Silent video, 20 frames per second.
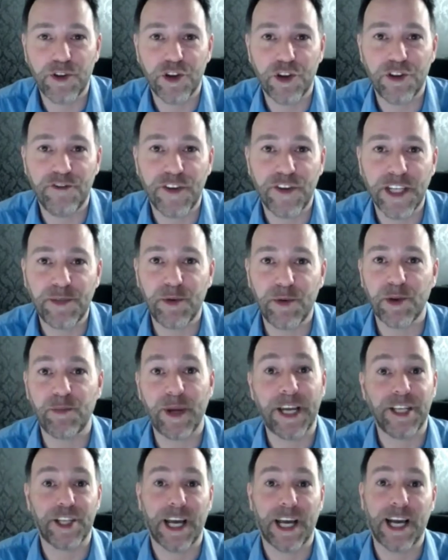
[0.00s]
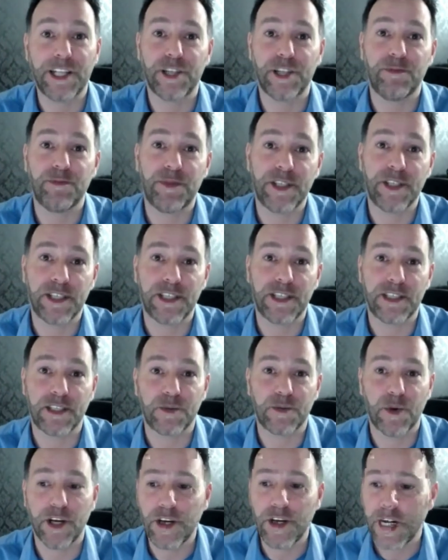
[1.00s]
with your Facebook page and your business
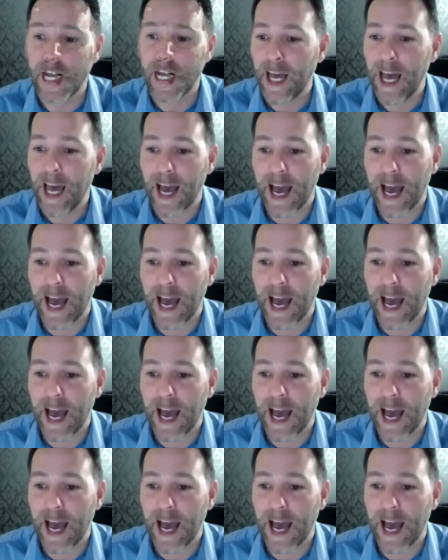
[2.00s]
as well.